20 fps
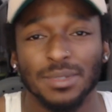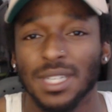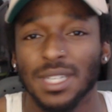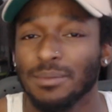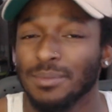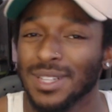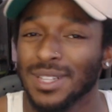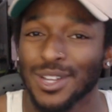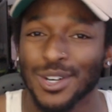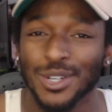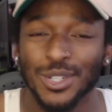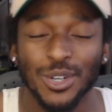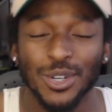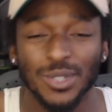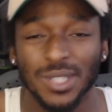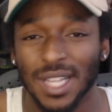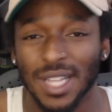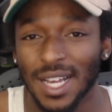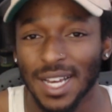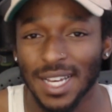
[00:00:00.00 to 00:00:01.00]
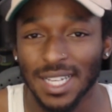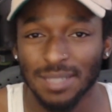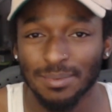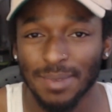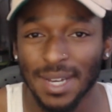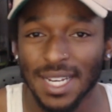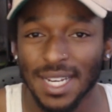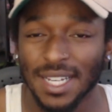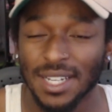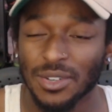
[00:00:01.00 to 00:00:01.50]
Something along those lines.
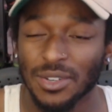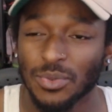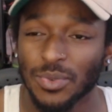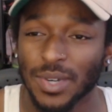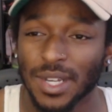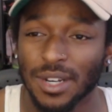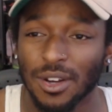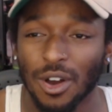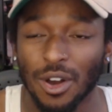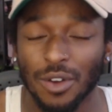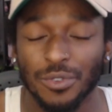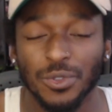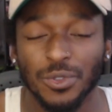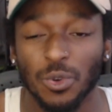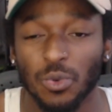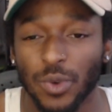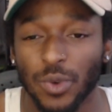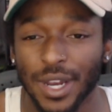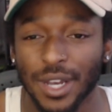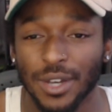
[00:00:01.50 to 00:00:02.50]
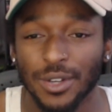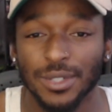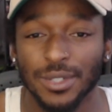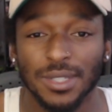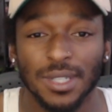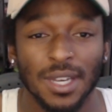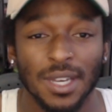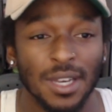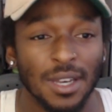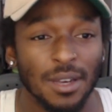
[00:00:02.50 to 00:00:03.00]
My nigga went off the
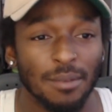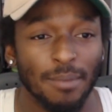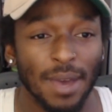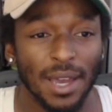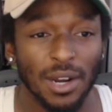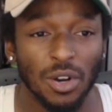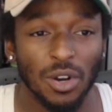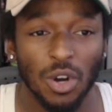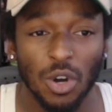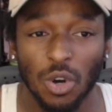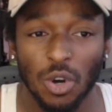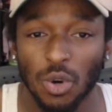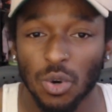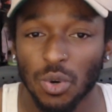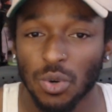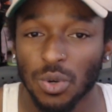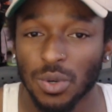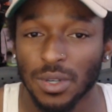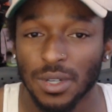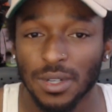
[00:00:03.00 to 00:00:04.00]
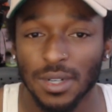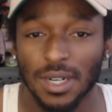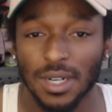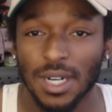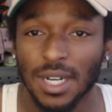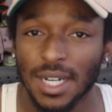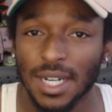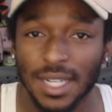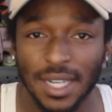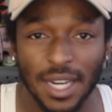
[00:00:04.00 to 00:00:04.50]
rails, made a whole
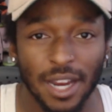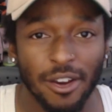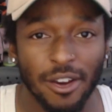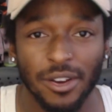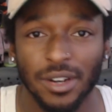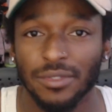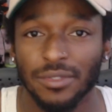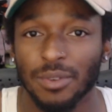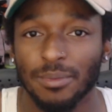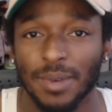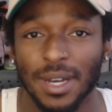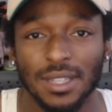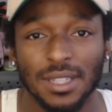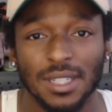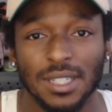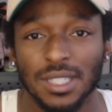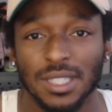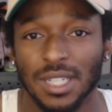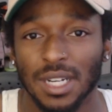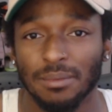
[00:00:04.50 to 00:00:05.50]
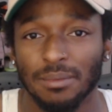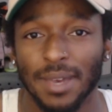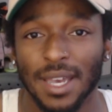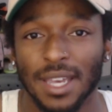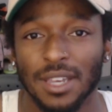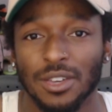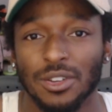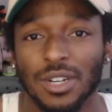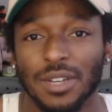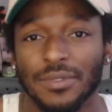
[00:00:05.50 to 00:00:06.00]
hood narrative about this young
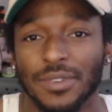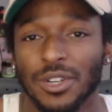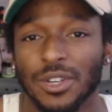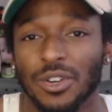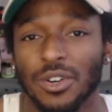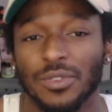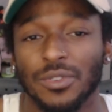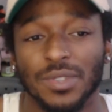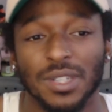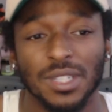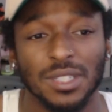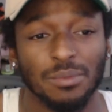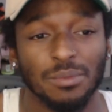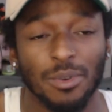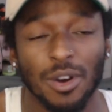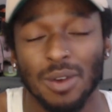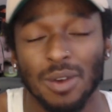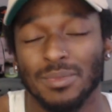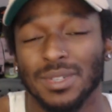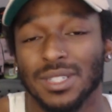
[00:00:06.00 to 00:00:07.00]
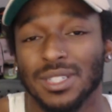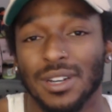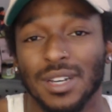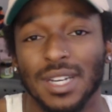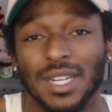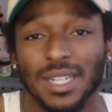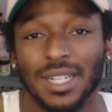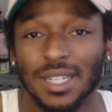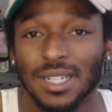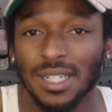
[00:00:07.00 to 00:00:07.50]
man. You don't even know if these apartments are
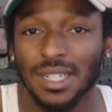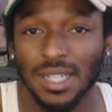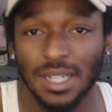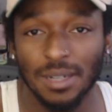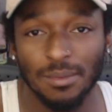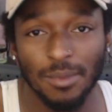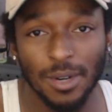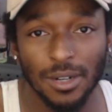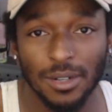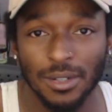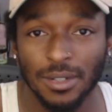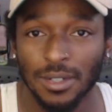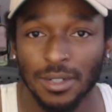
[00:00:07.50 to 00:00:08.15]
in the hood, bro.